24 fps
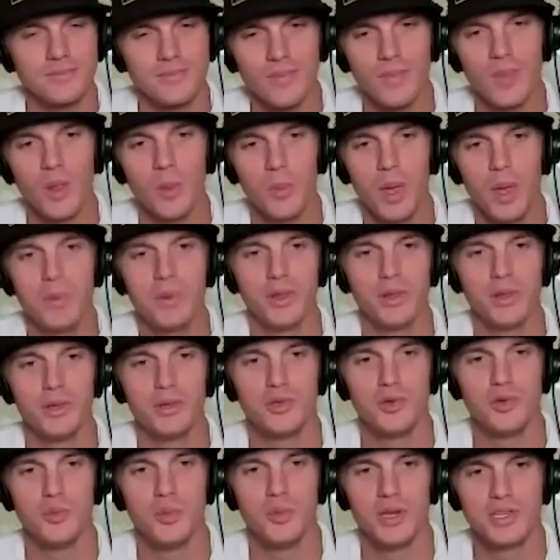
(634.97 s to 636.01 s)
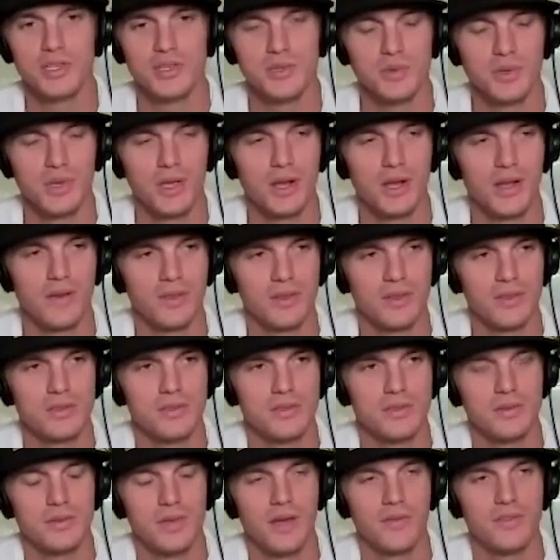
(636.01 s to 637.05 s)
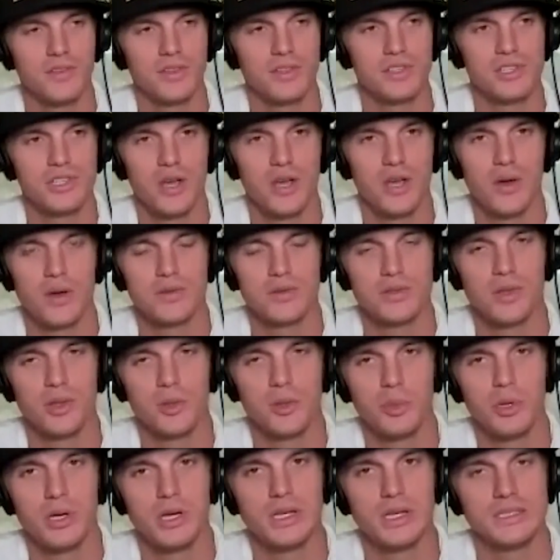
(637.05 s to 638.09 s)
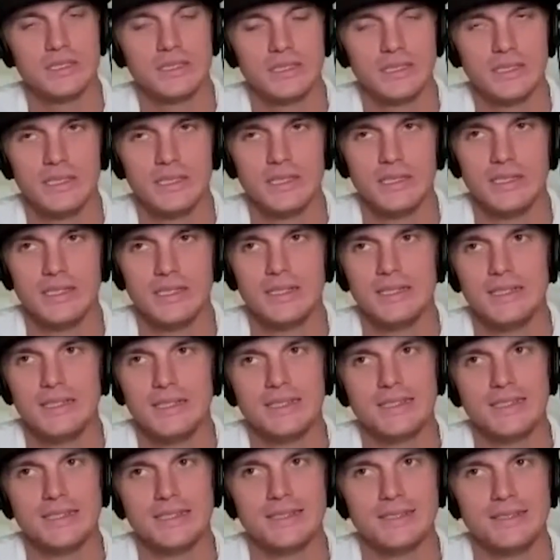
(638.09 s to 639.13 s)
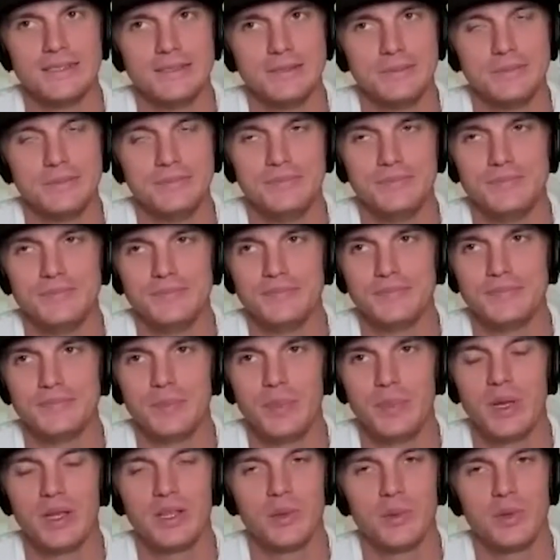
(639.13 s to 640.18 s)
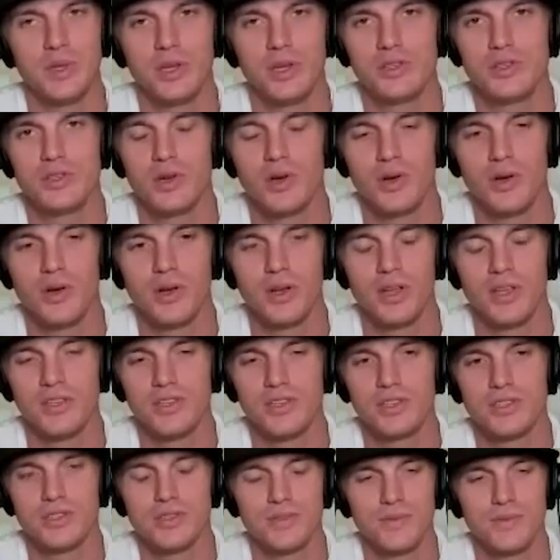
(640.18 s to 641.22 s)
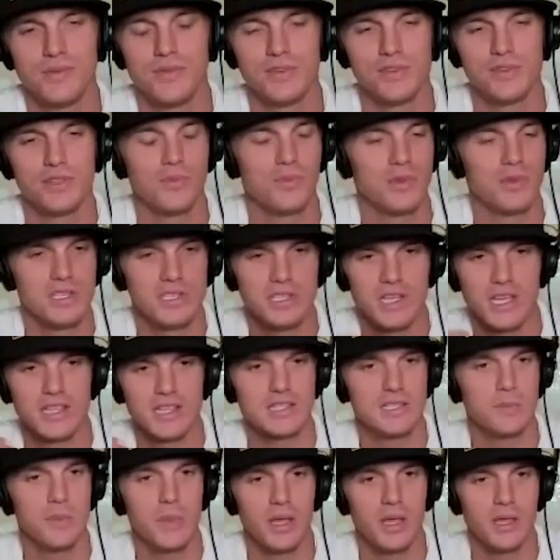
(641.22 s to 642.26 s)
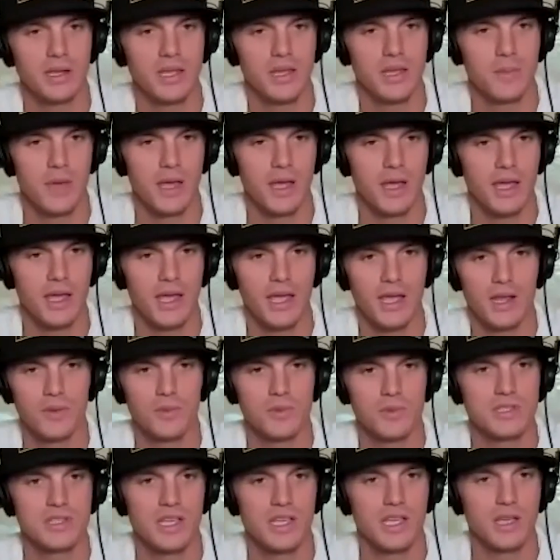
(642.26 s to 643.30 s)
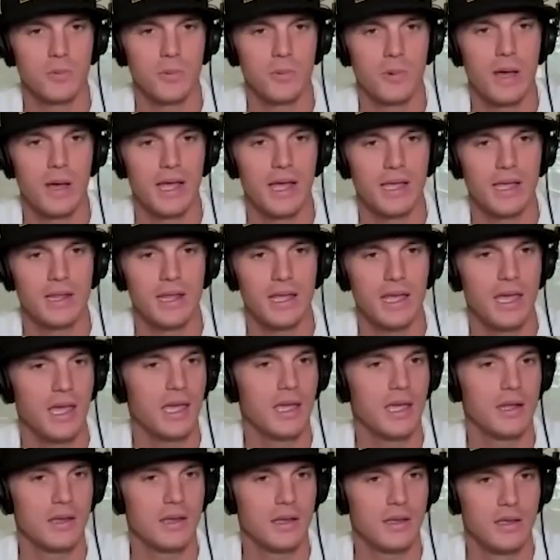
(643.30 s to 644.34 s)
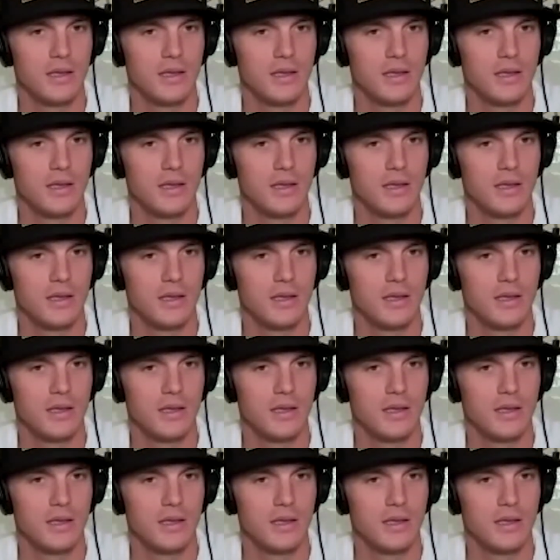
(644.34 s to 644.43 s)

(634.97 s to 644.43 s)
maybe a little too much, and got off the, after the show, I was on the bus and, um, picked up the guitar, and I just, for some reason, had this melody in my head and was singing "Why Indiana,"